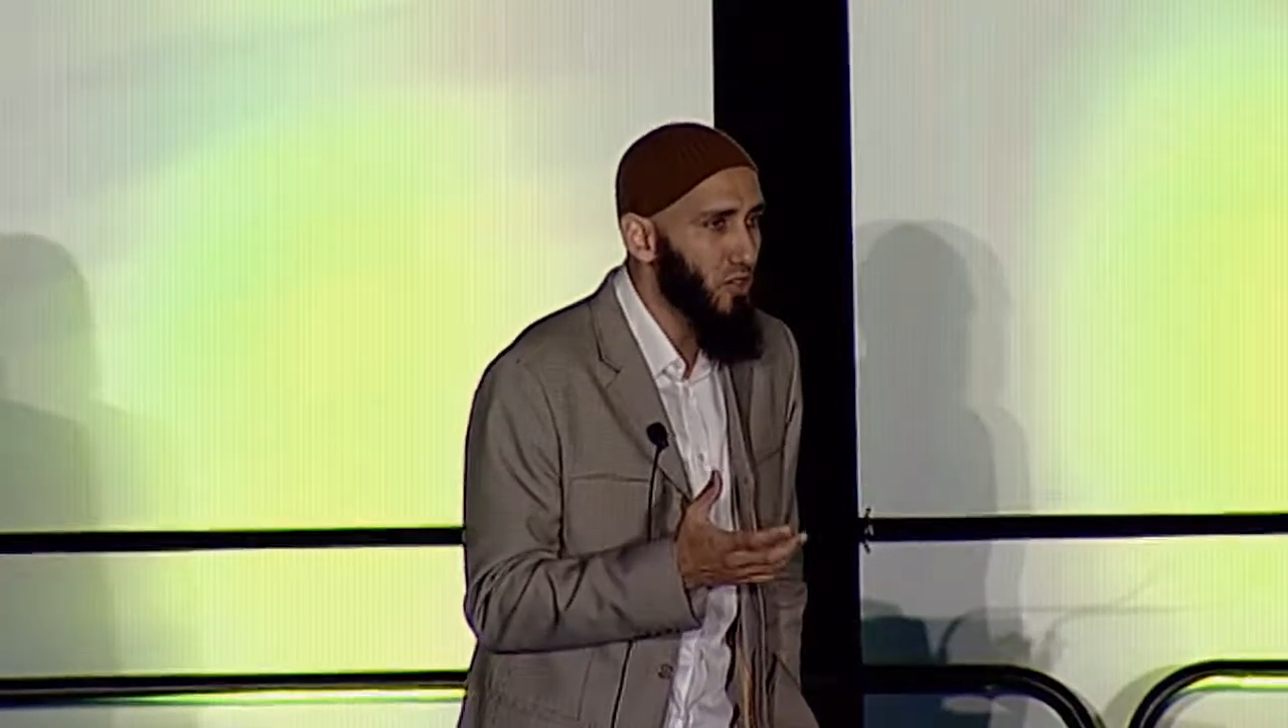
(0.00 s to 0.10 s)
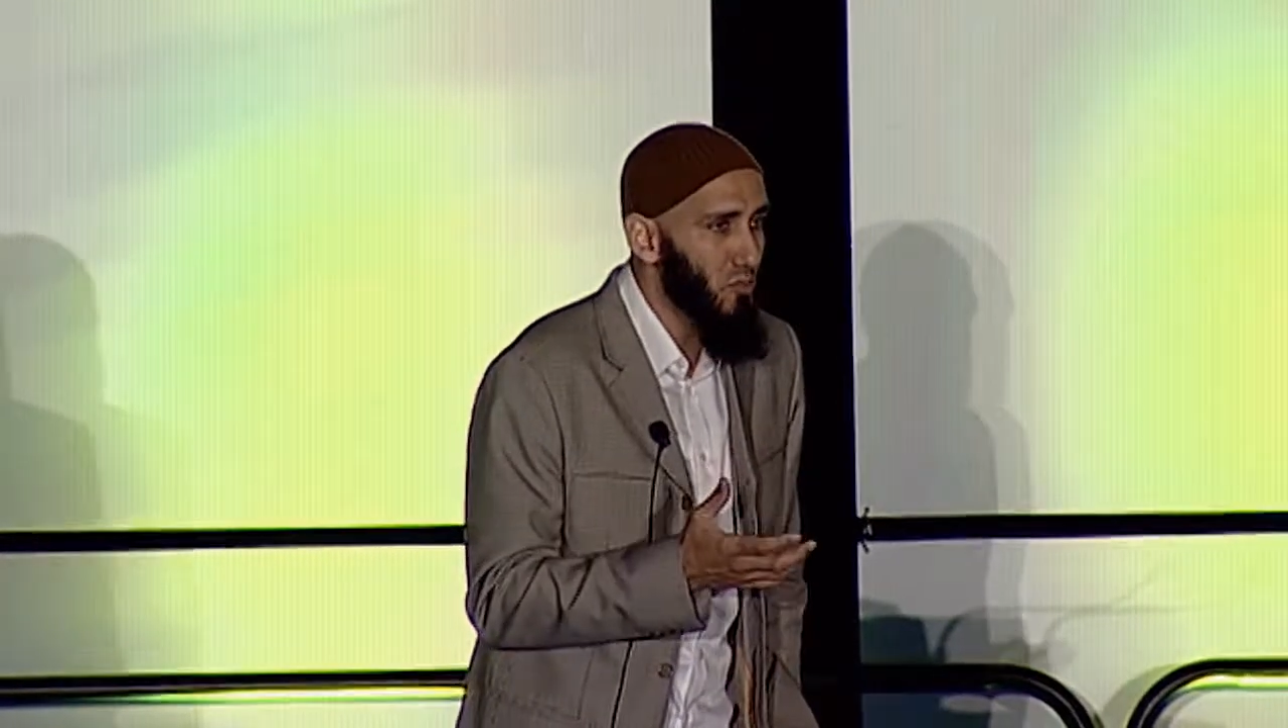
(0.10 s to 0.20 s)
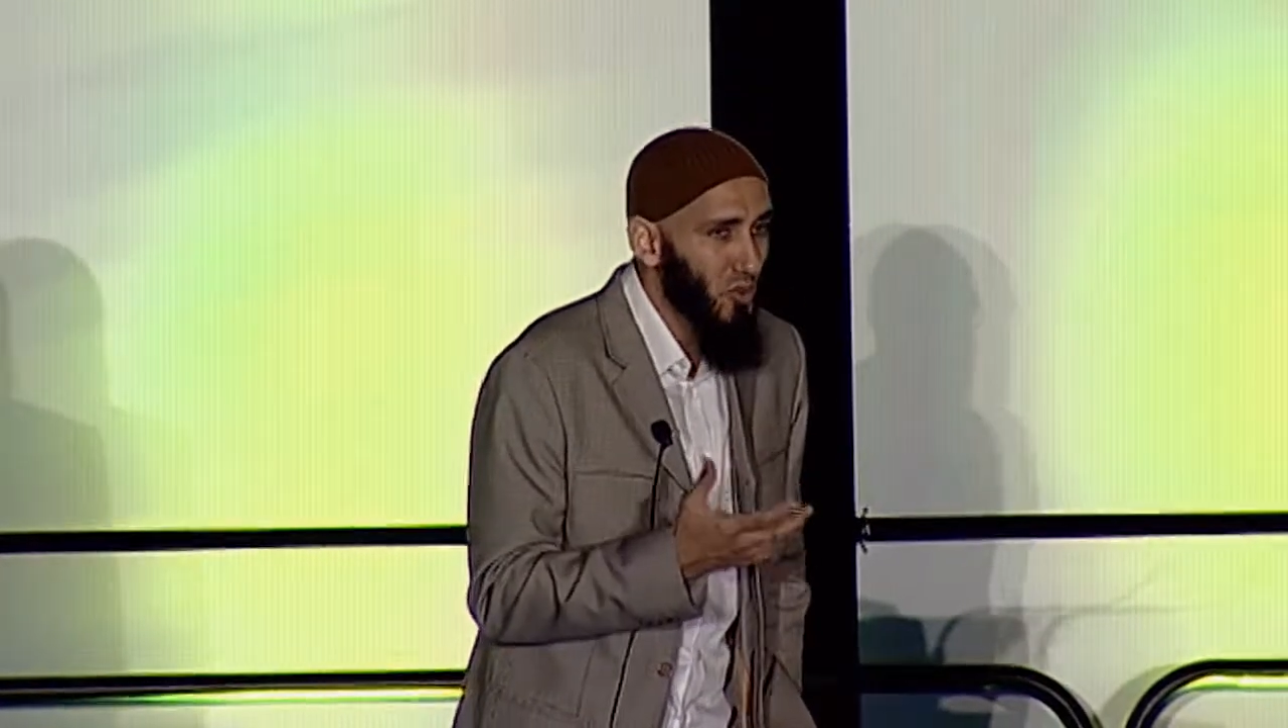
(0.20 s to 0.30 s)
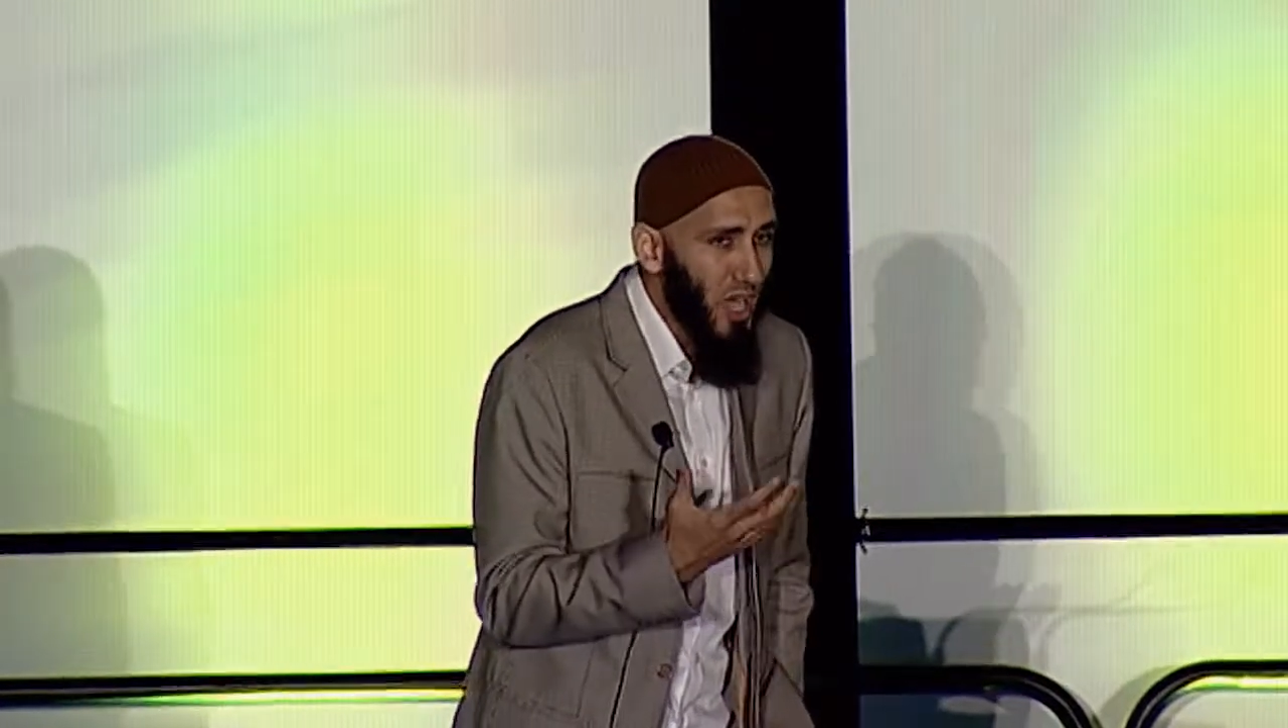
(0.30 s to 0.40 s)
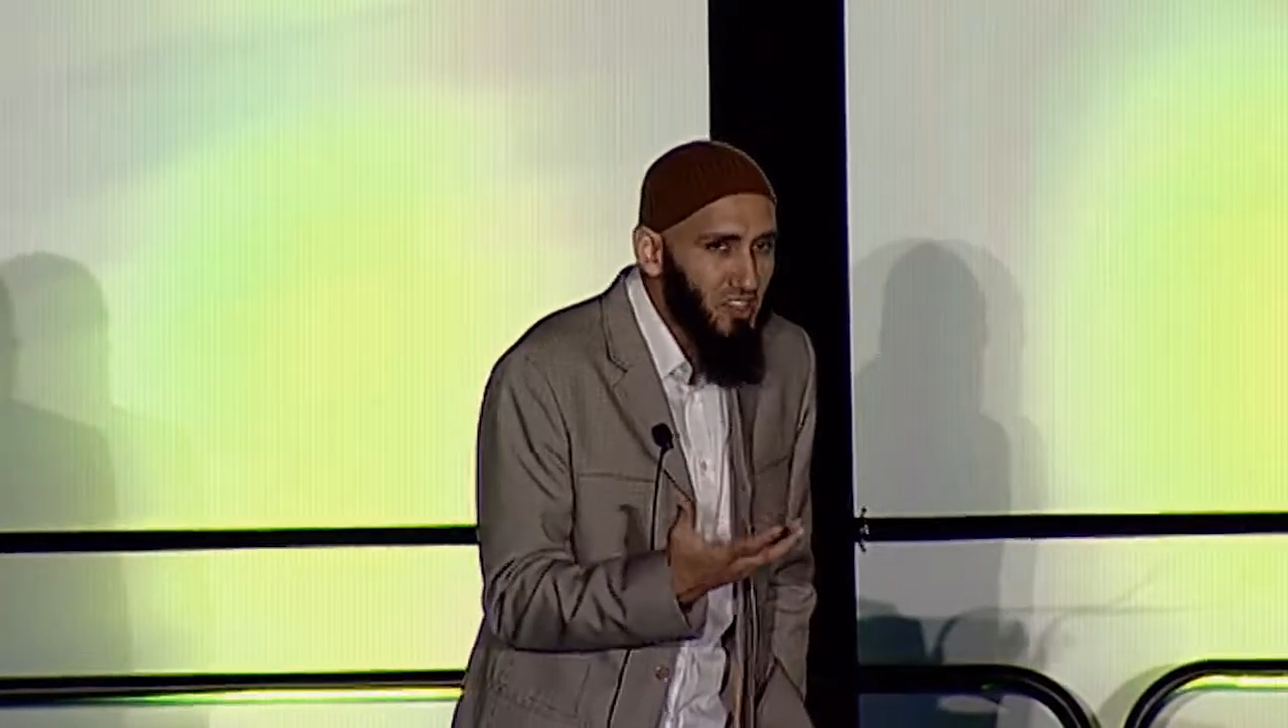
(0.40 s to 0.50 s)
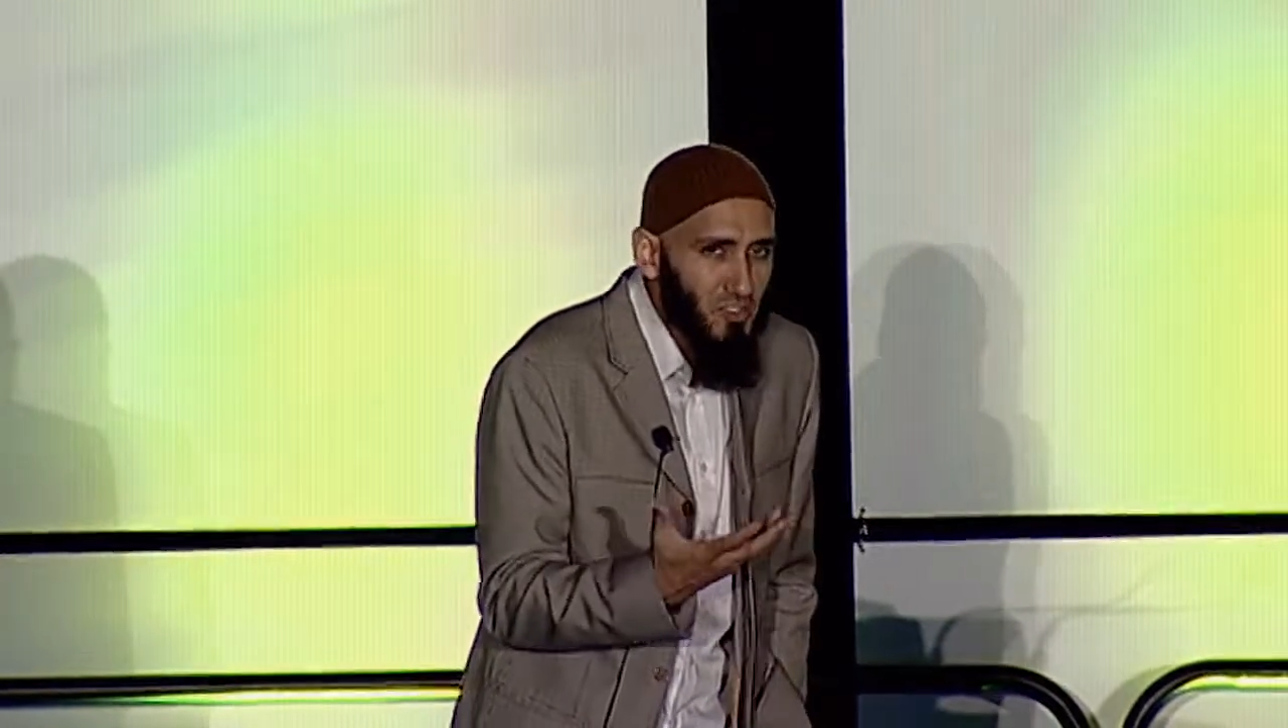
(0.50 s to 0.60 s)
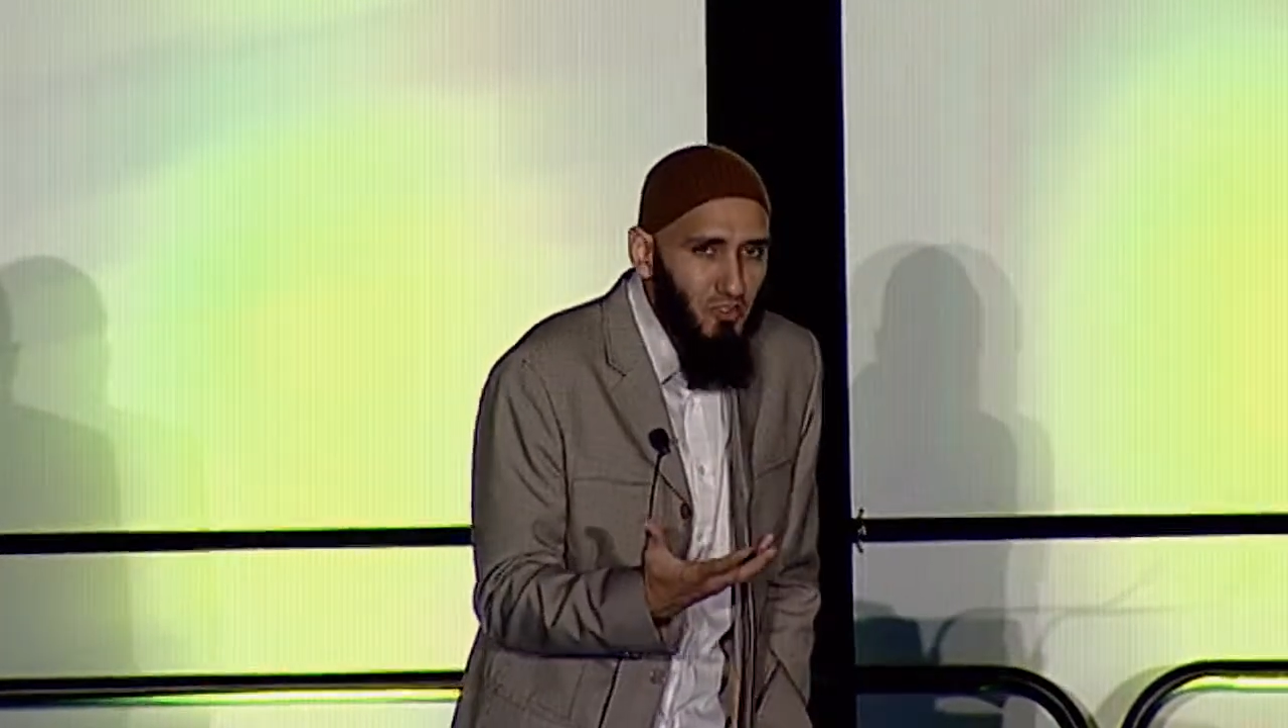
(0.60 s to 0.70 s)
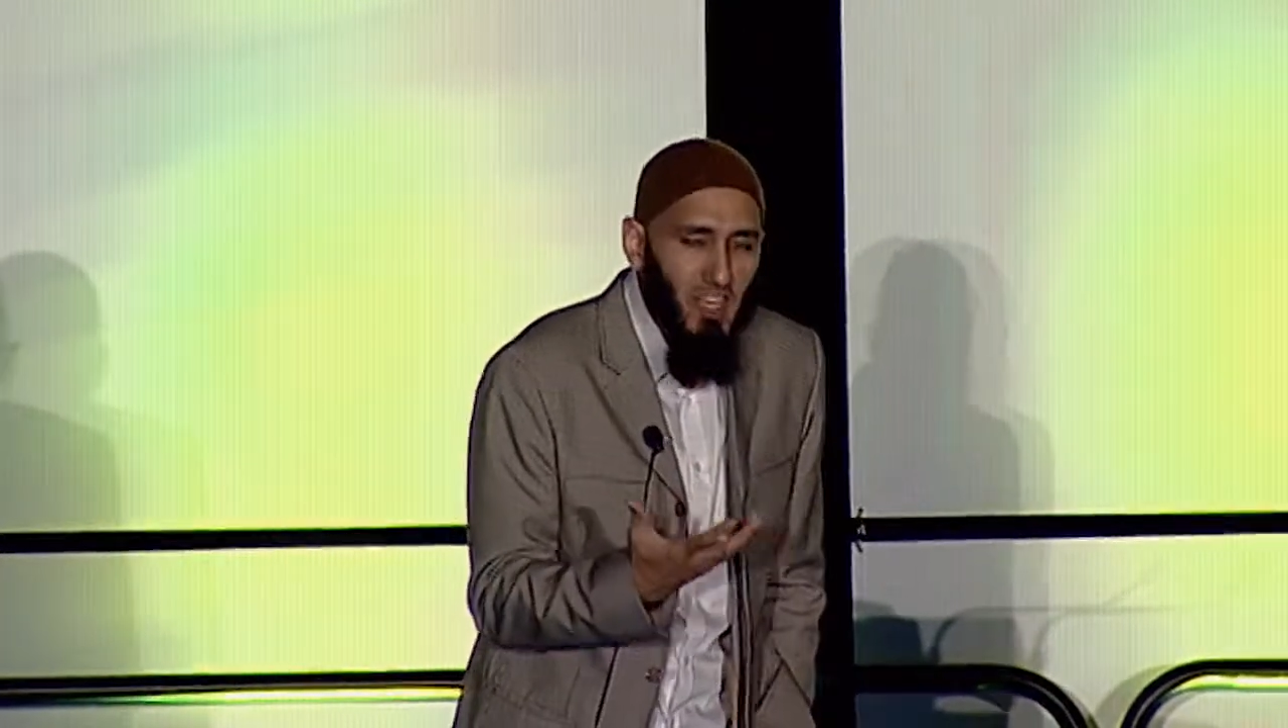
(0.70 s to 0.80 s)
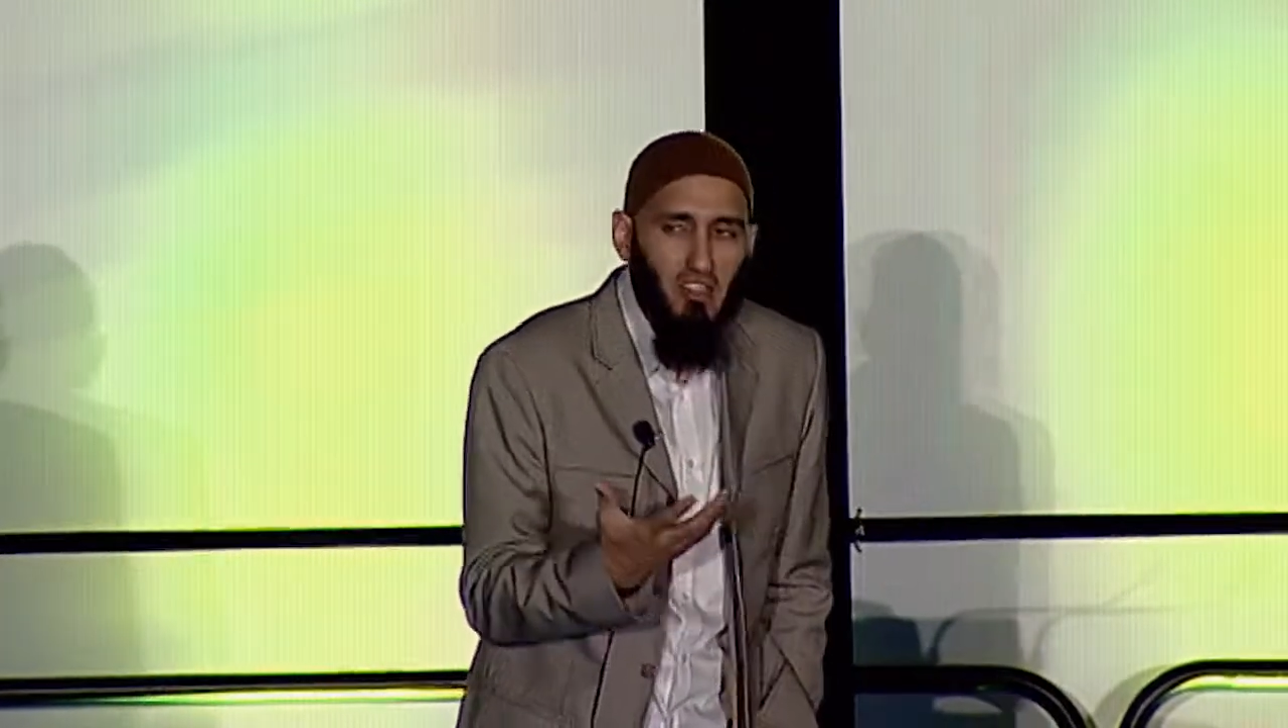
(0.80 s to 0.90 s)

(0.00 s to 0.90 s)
breastfed